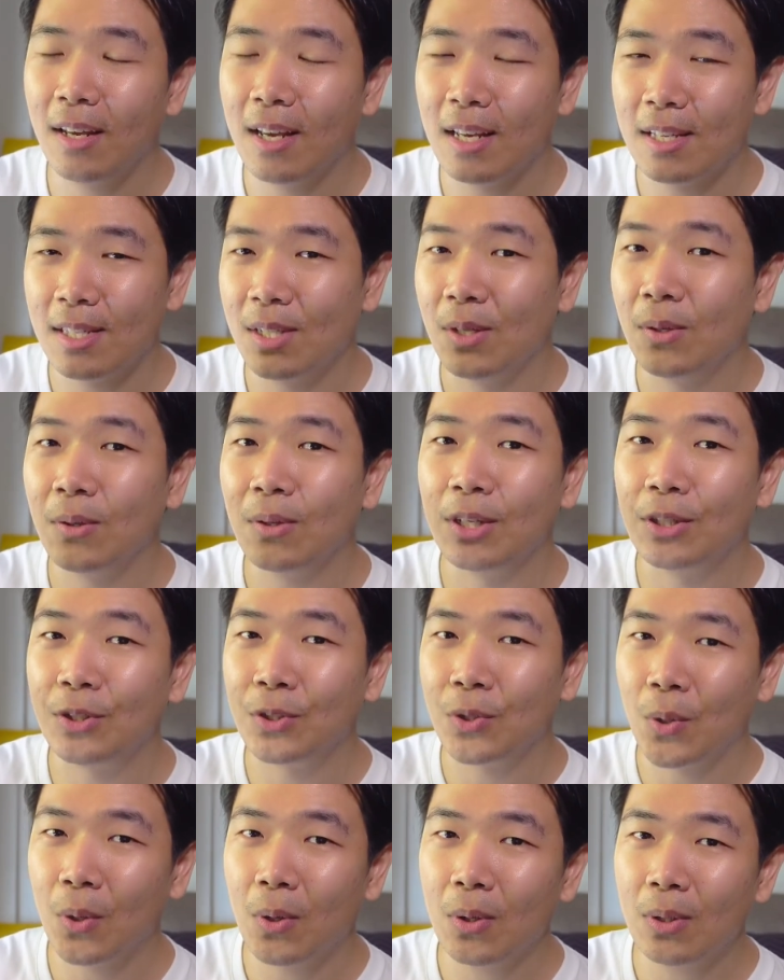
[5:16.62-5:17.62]
has no
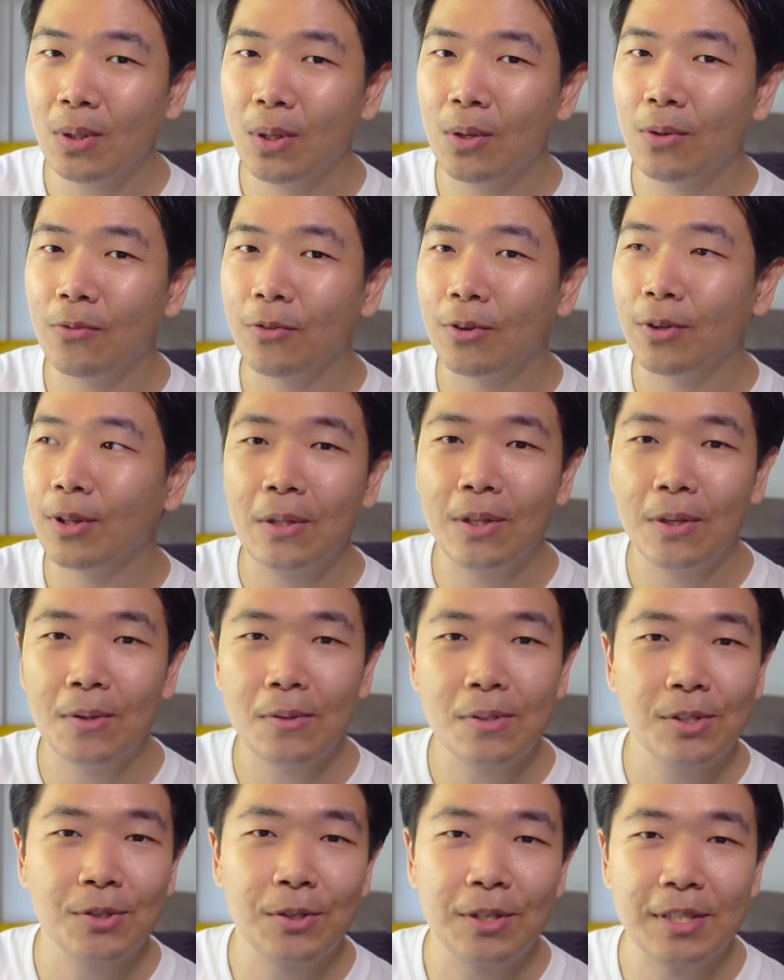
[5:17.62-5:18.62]
control over
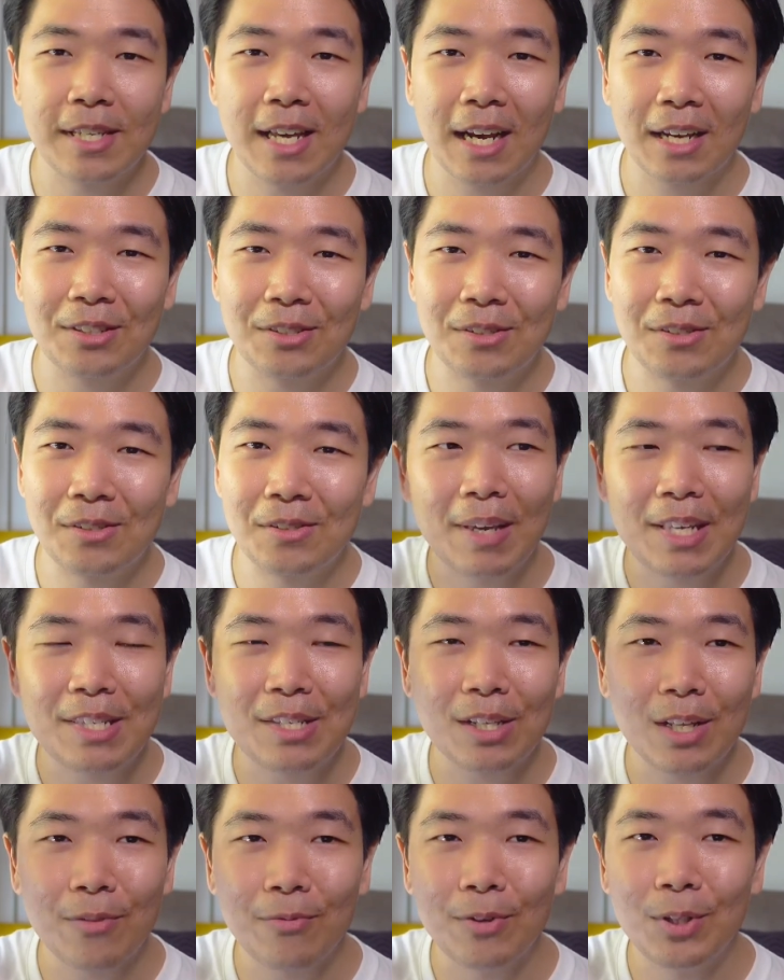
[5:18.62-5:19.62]
those transactions.
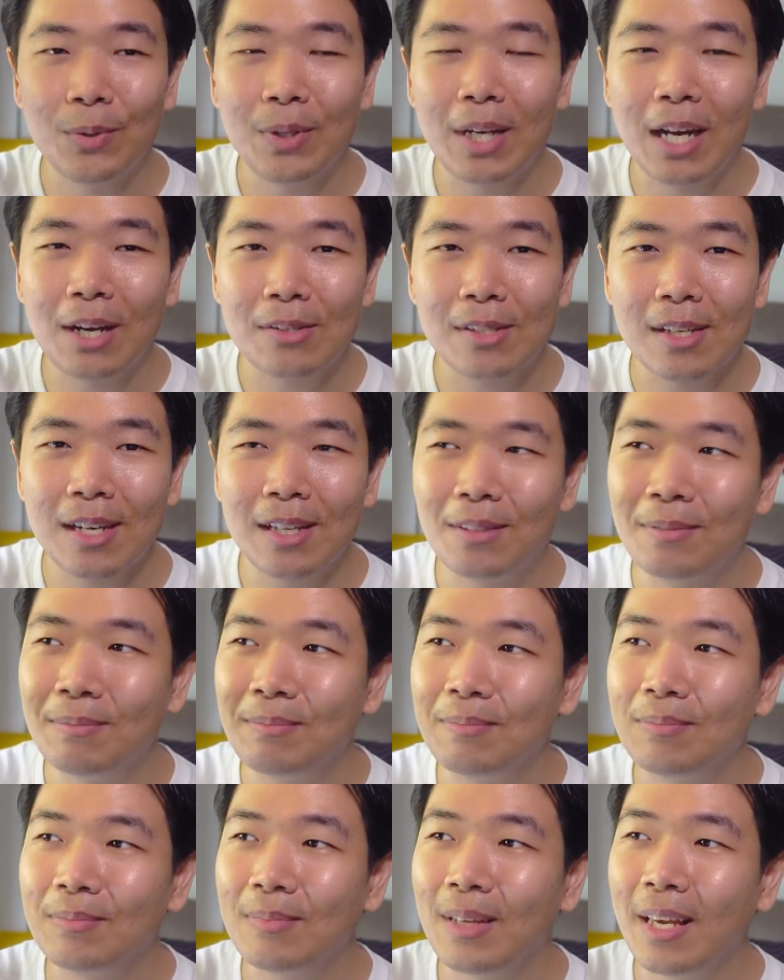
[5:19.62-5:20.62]
Basically, if you do it outside
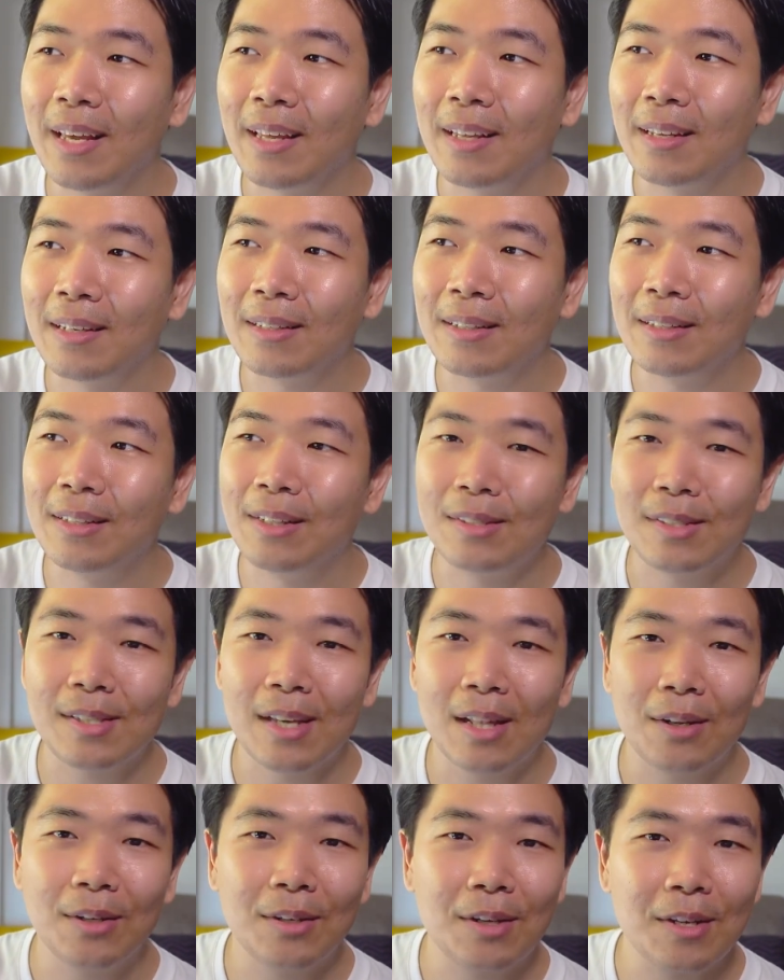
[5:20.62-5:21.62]
and the
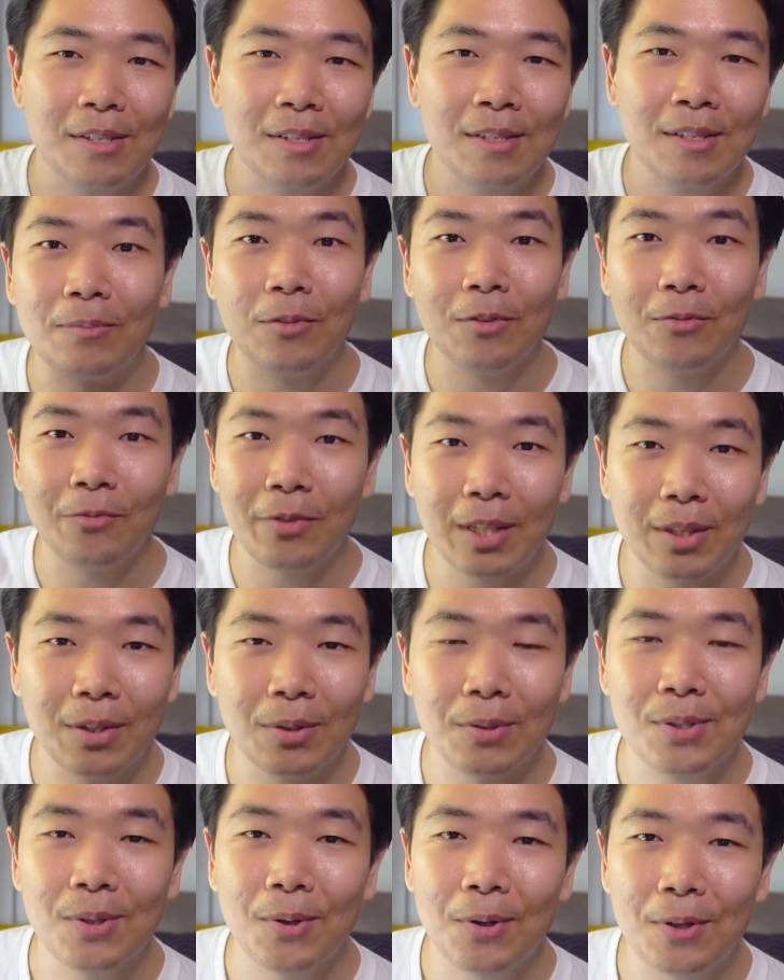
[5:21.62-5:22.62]
seller doesn't fulfill
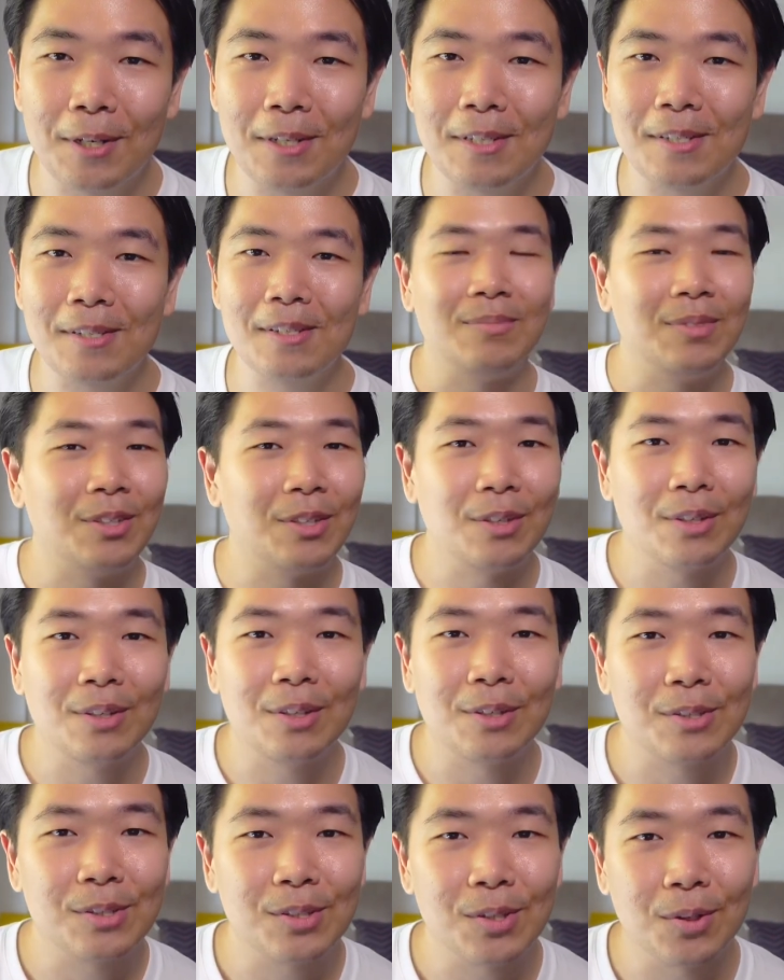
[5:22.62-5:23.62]
those orders,
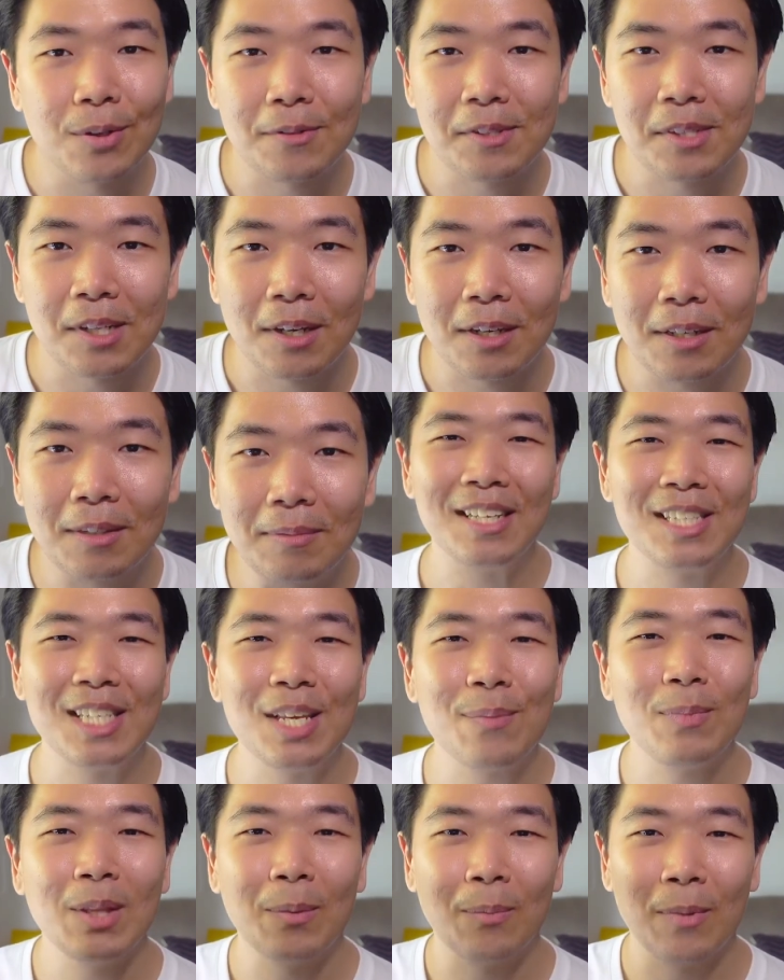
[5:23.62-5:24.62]
you're sort of stuck.
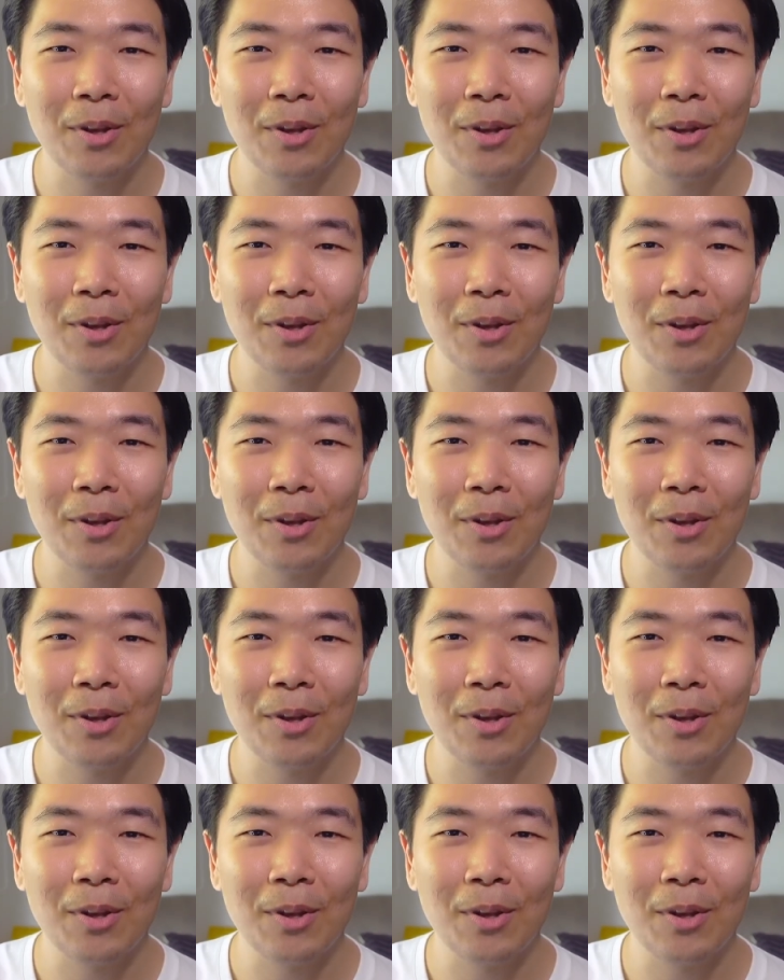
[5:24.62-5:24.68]
Tip number